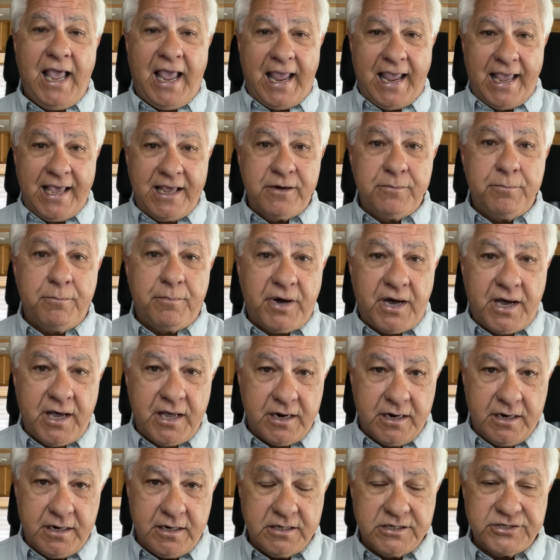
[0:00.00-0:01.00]
and
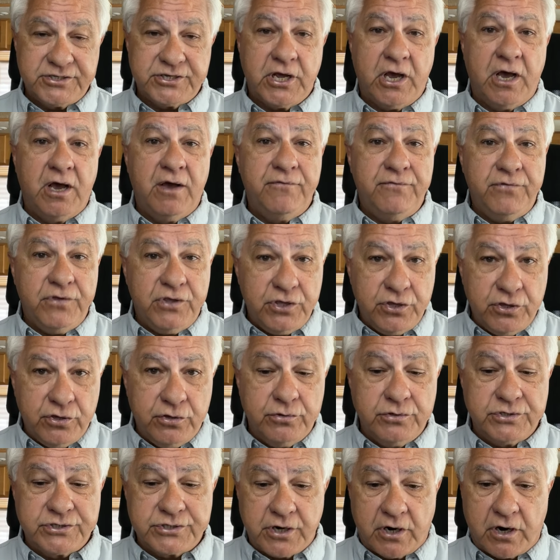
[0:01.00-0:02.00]
models of
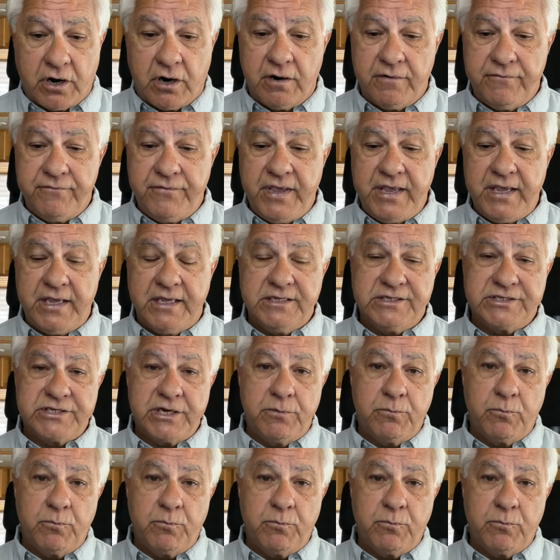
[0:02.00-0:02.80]
used R Vs.